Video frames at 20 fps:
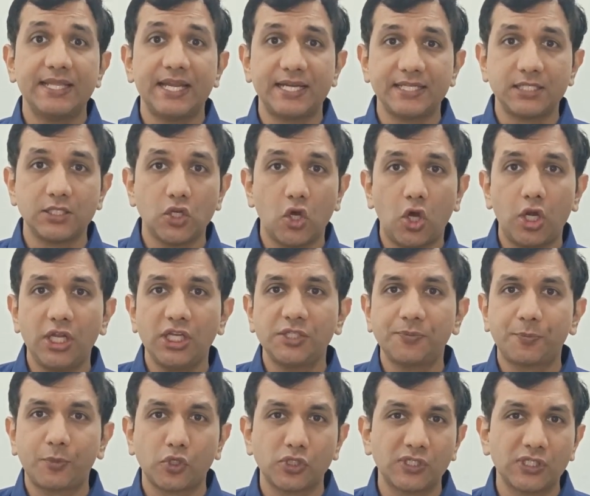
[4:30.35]
that is
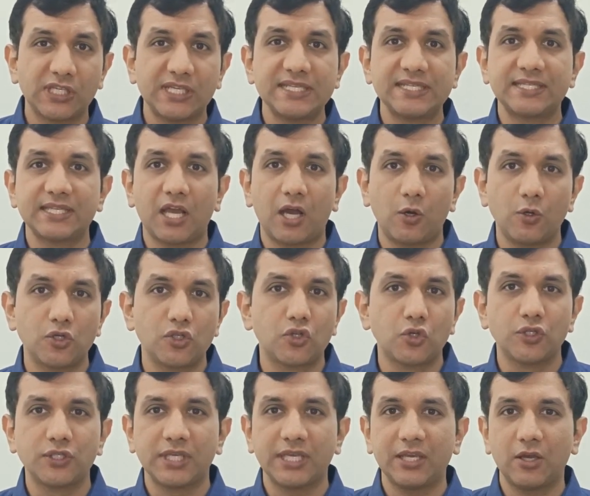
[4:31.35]
knowledge process
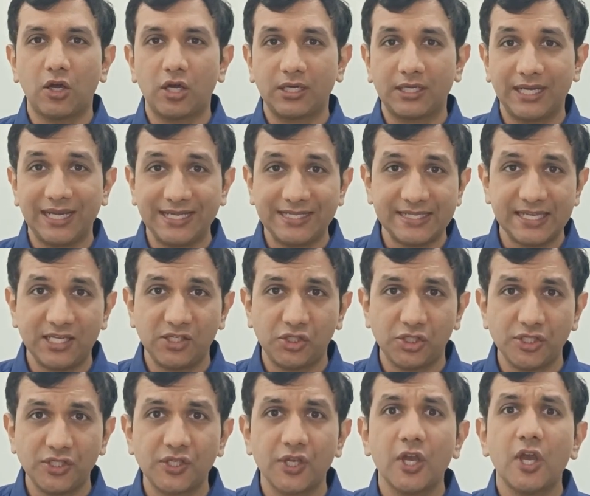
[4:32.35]
outsourcing
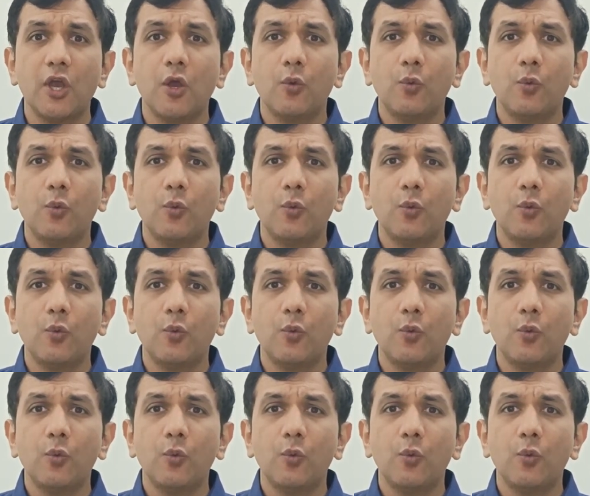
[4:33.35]
organizations,